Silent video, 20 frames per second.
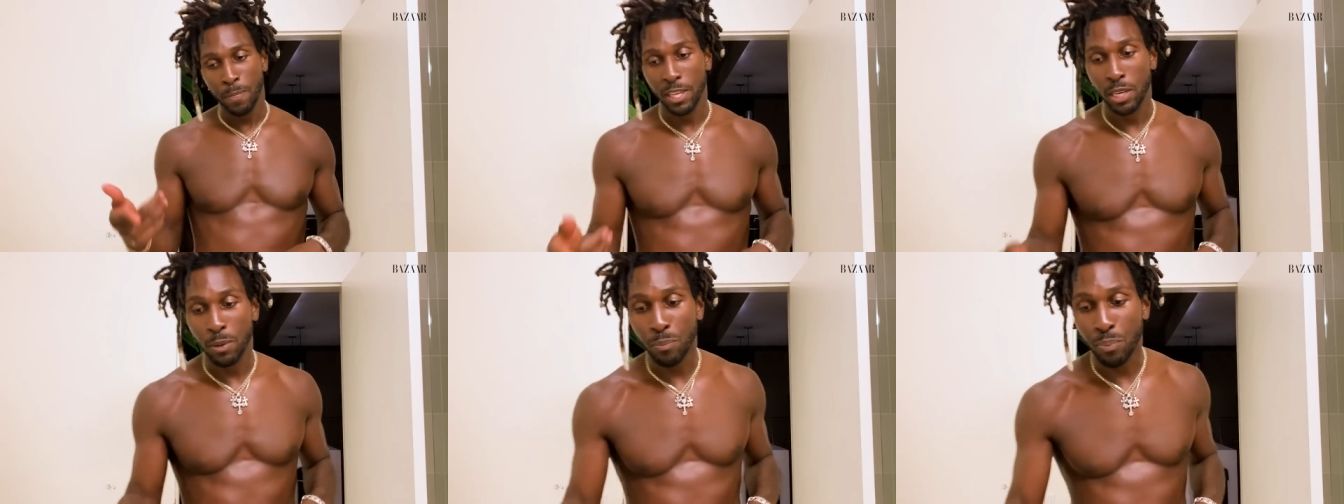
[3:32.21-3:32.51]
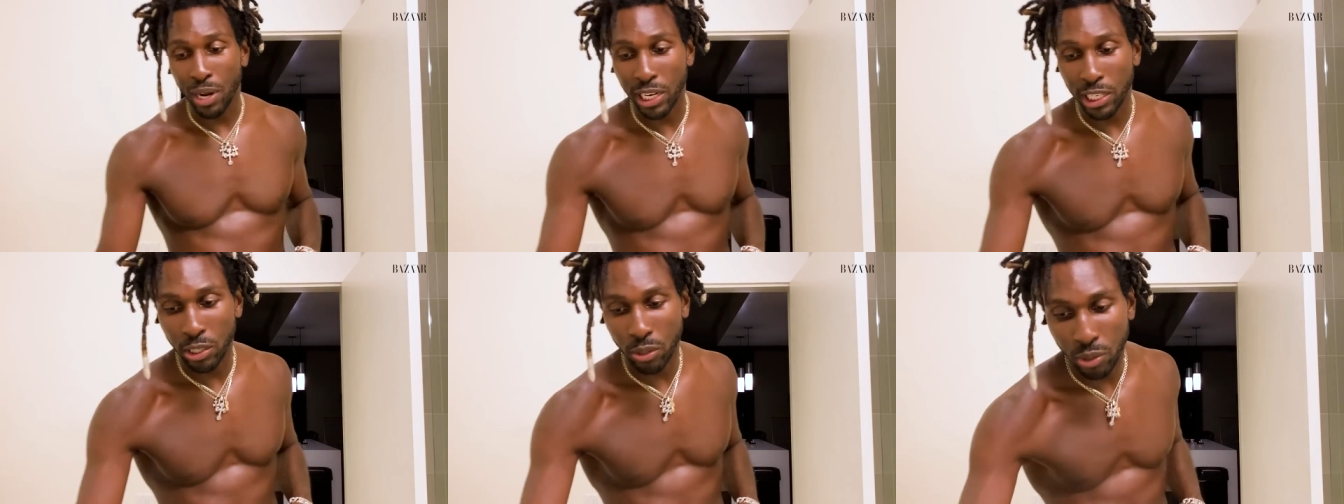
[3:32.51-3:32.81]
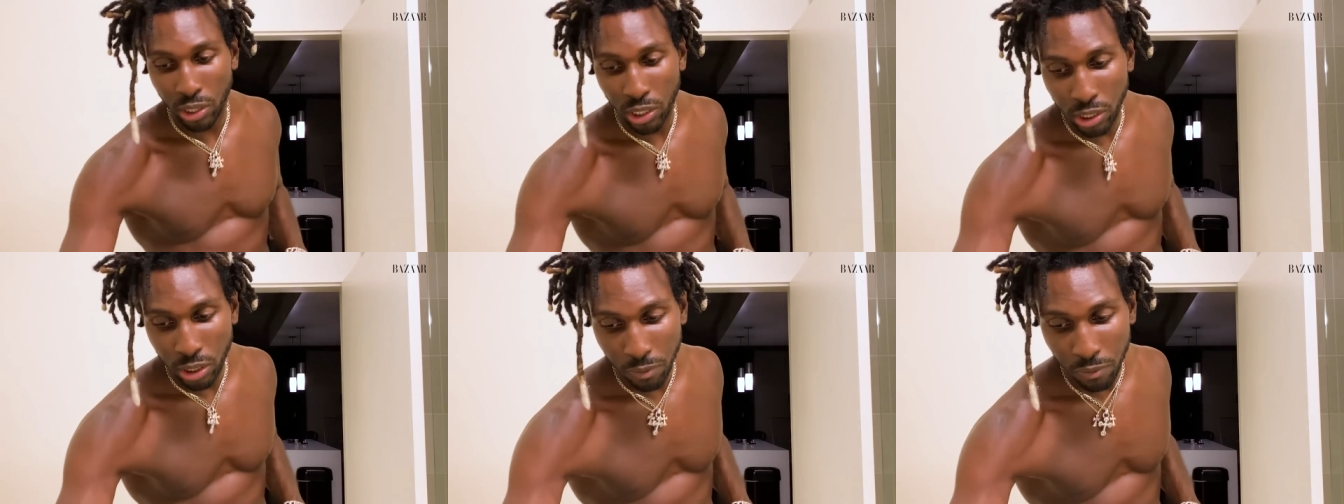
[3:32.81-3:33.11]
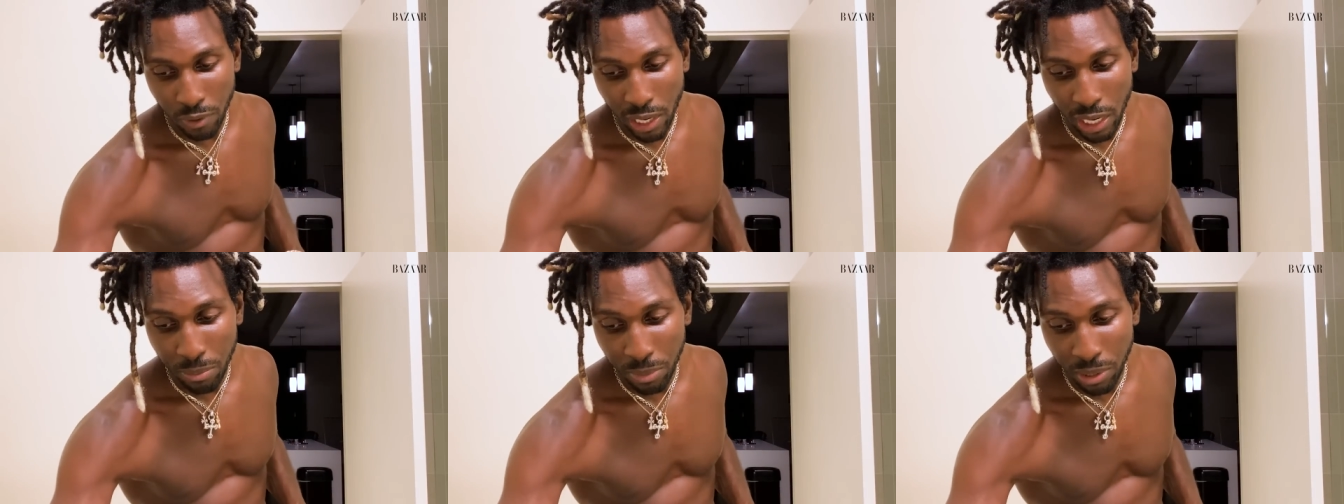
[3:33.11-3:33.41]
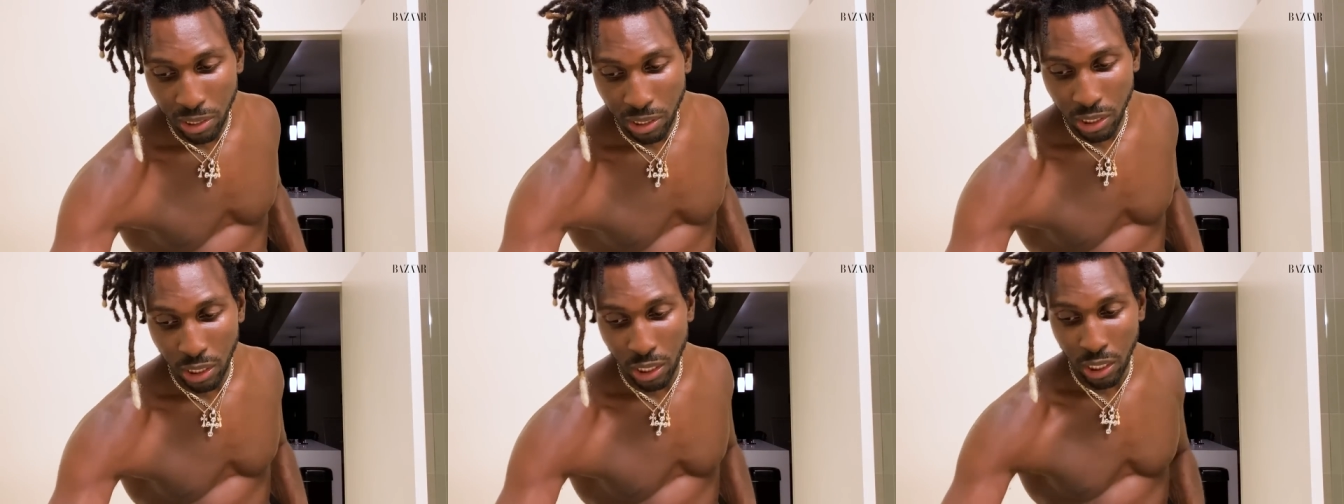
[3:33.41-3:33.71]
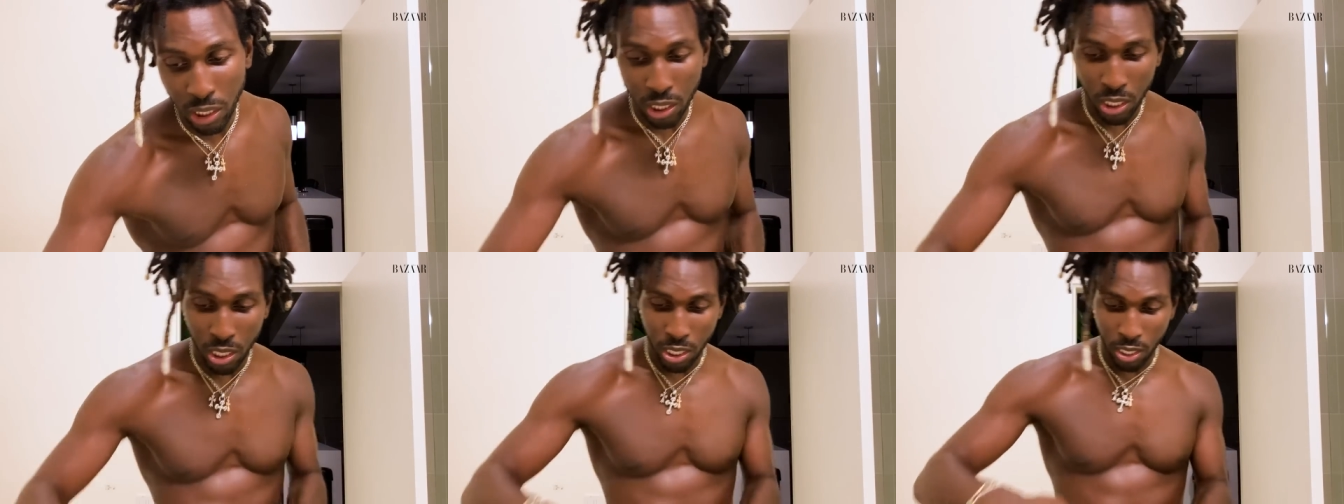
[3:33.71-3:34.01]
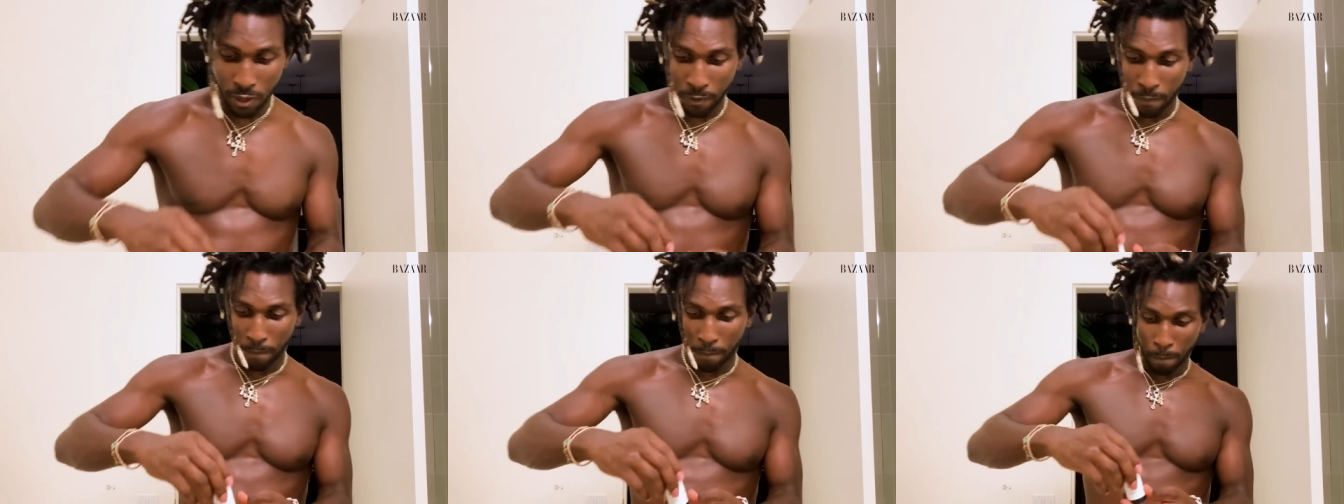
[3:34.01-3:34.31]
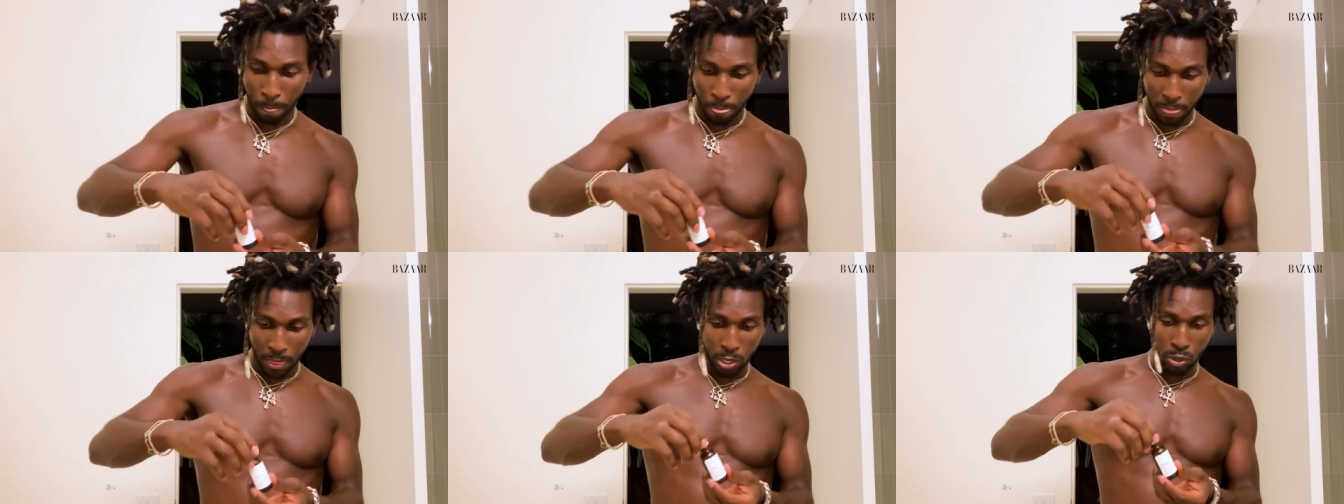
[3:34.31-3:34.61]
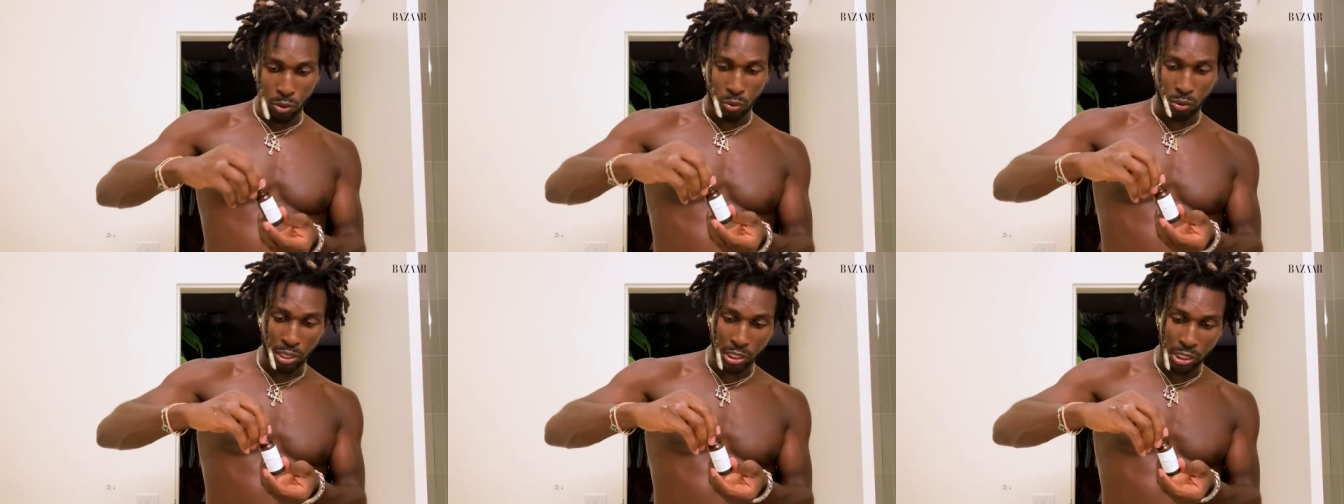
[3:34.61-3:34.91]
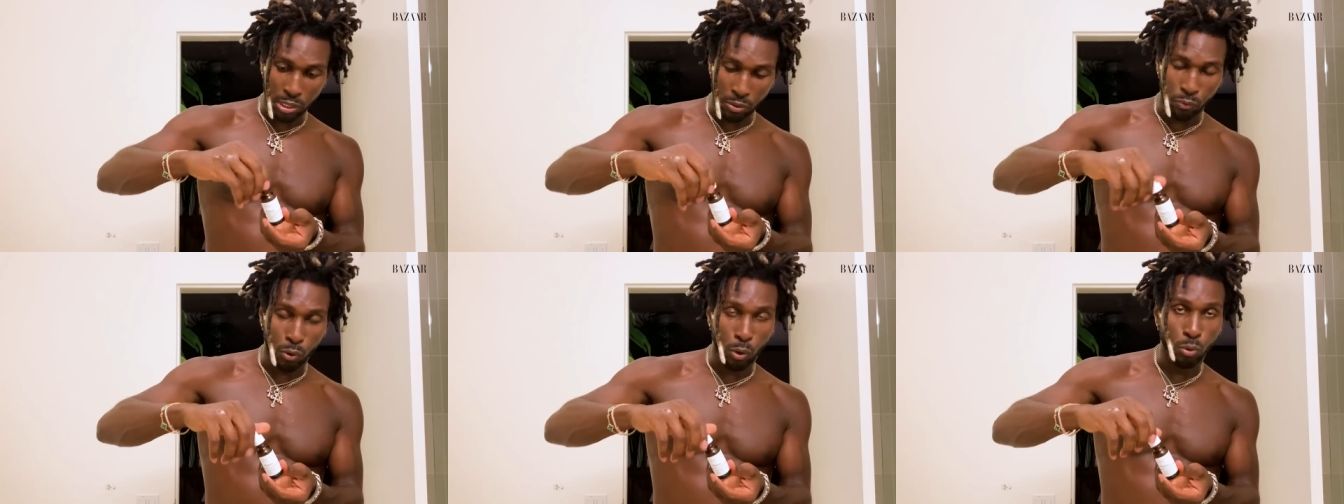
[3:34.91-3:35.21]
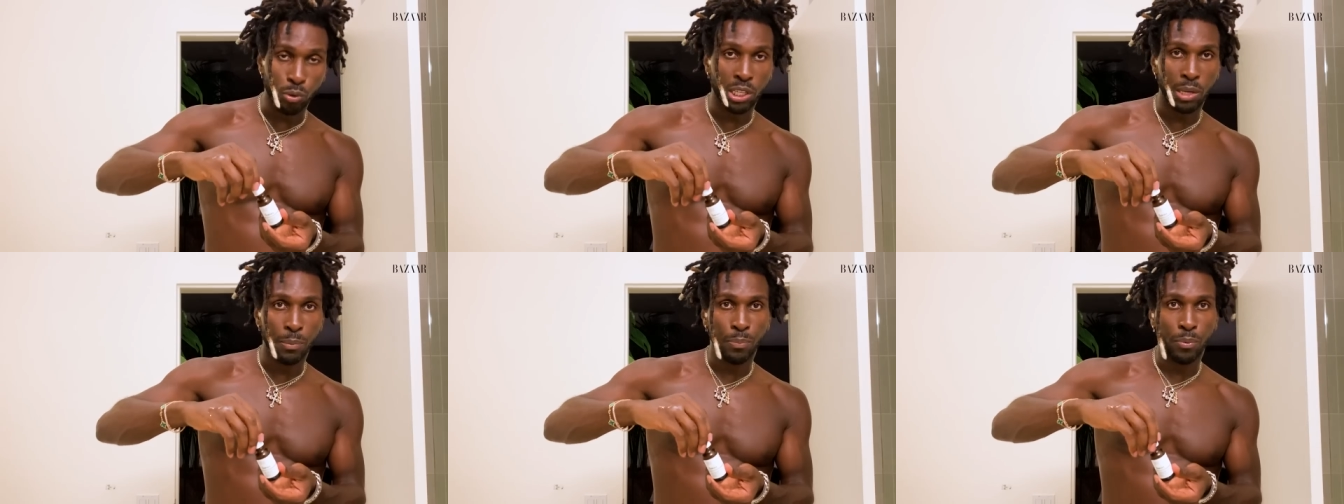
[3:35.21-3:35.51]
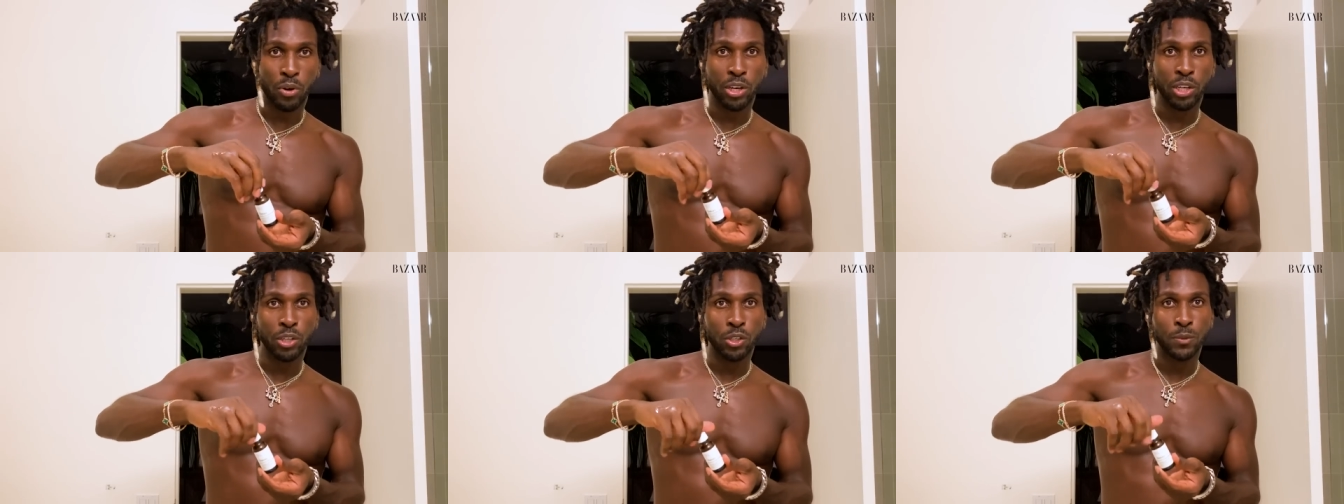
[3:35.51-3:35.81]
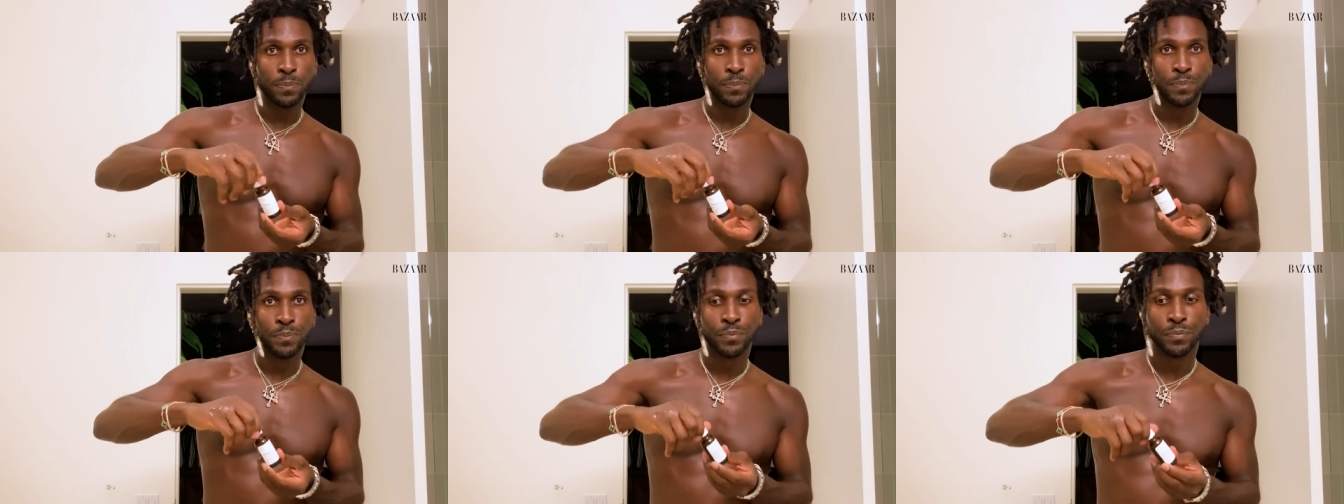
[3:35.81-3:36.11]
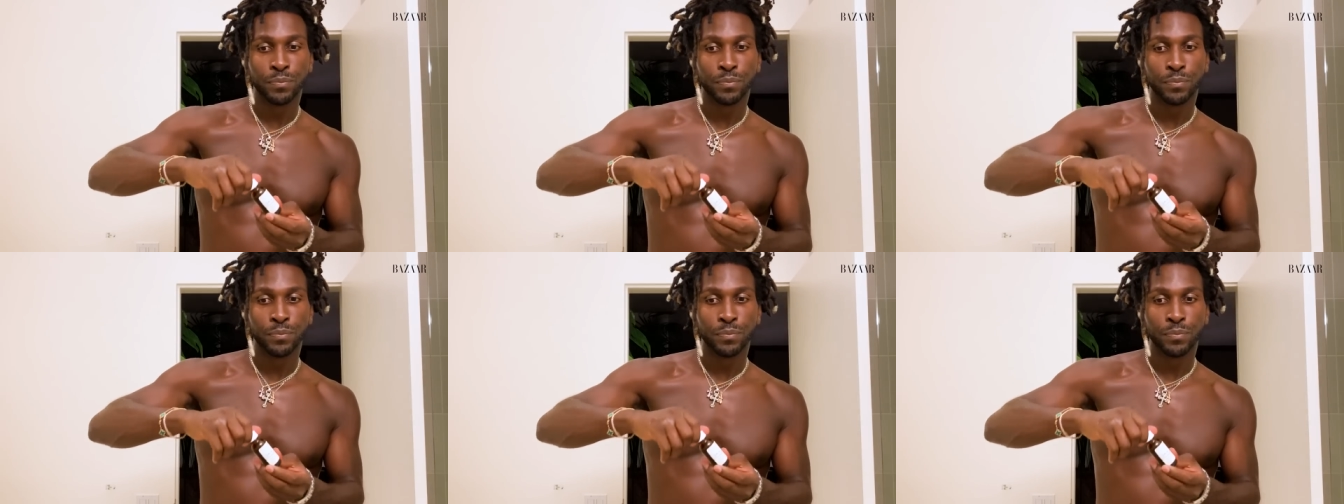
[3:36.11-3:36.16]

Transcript: And you probably gonna need some vitamin C, and you're gonna need some rosehip oil,